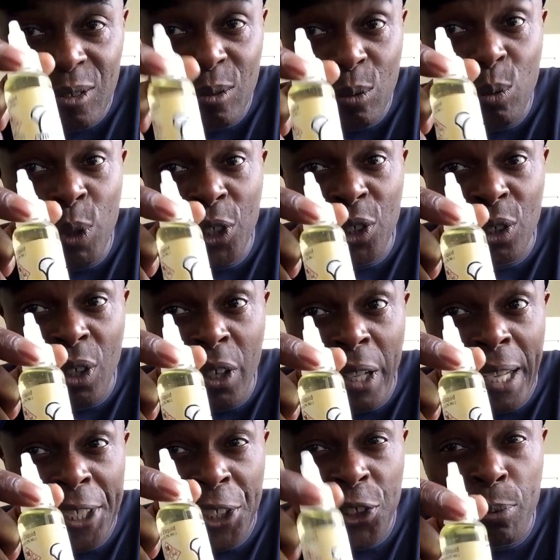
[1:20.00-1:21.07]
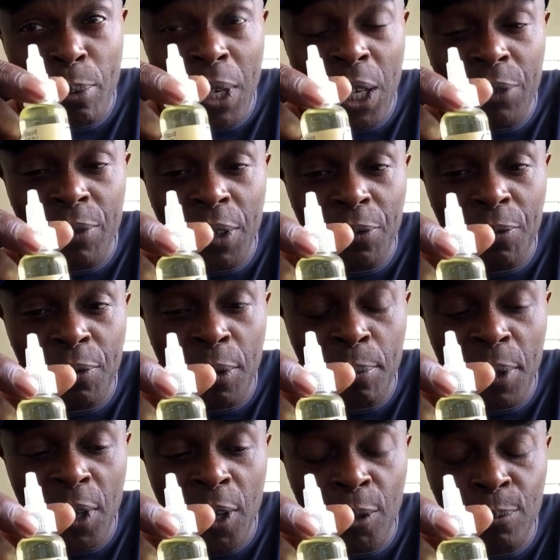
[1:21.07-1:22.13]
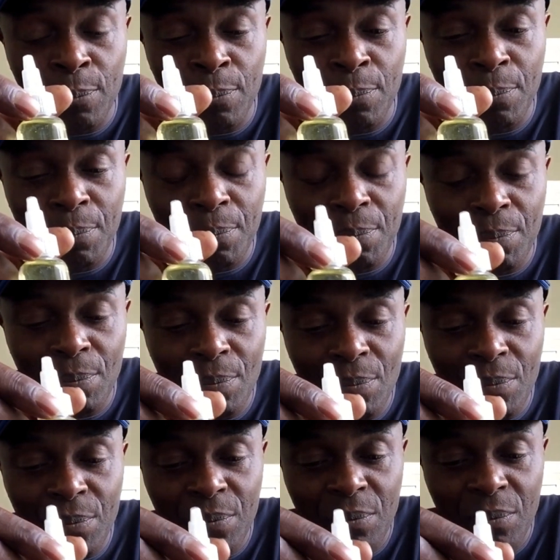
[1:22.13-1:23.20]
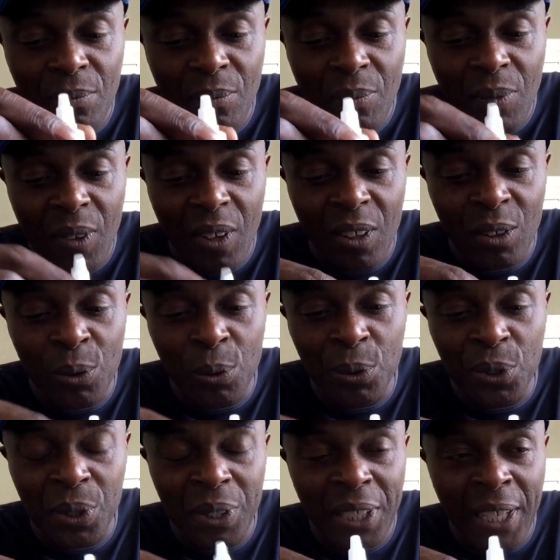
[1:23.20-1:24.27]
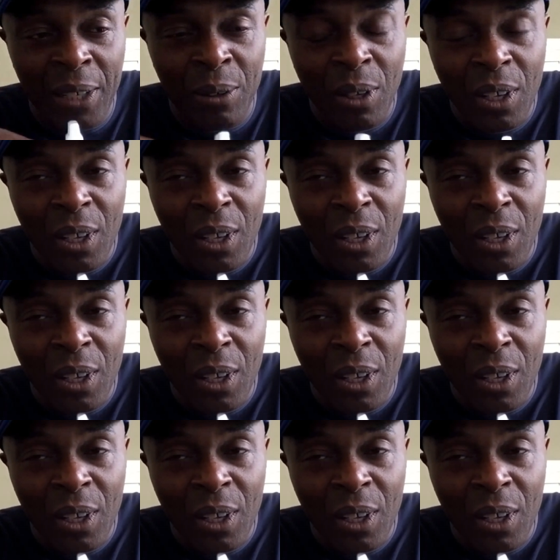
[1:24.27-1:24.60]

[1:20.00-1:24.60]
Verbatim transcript: which I had a smell of it from um, who is it now?